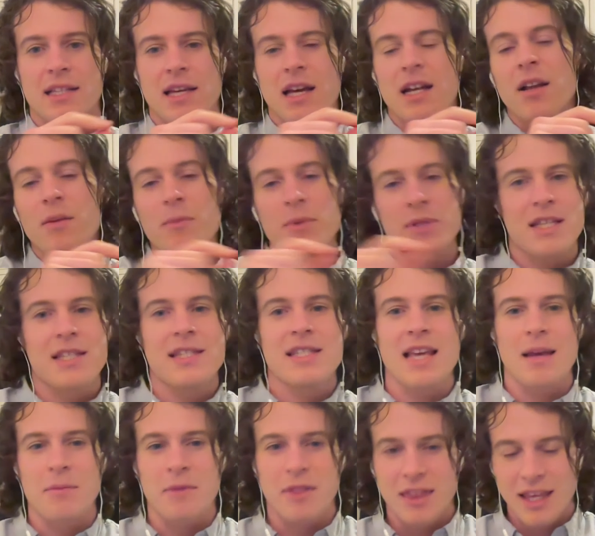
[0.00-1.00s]
almost the
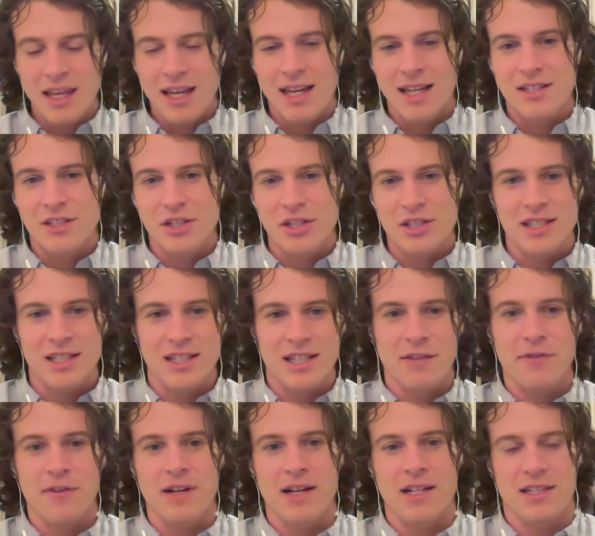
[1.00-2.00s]
same thing, just at
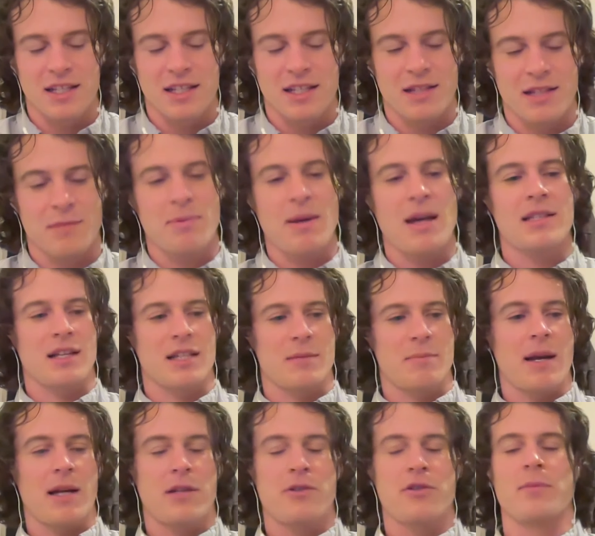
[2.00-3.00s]
different ends of the
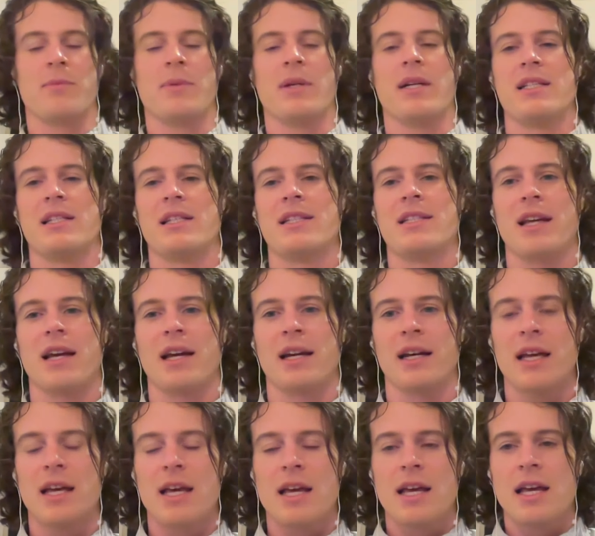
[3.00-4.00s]
spectrum, because it's like
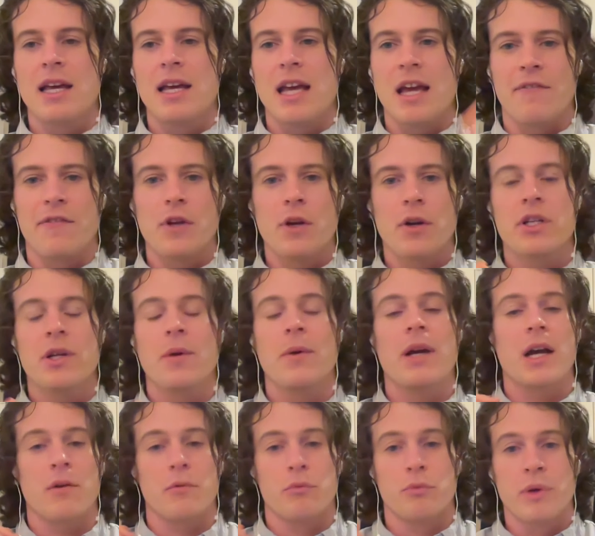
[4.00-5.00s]
if you're doing
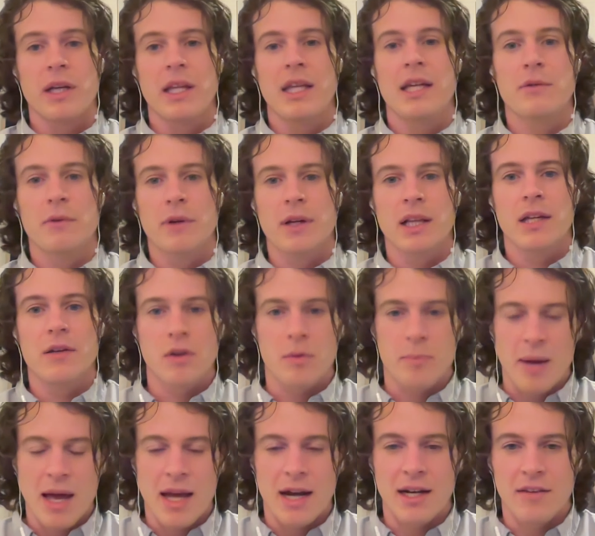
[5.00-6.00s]
a really, really
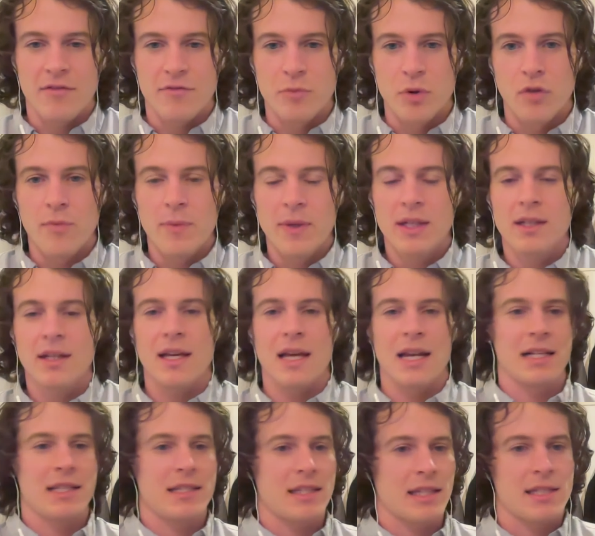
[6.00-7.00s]
repetitive movement and
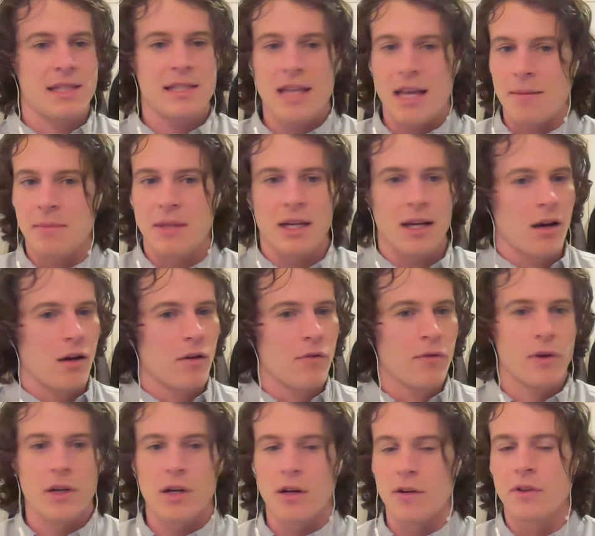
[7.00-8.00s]
it's the same thing over
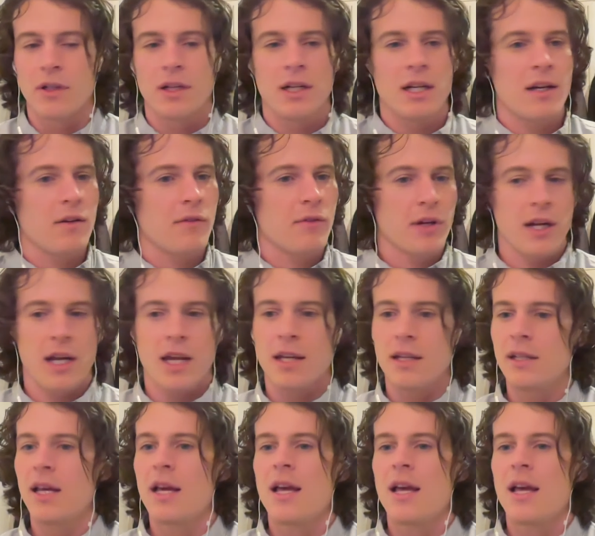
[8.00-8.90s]
and over and over and again,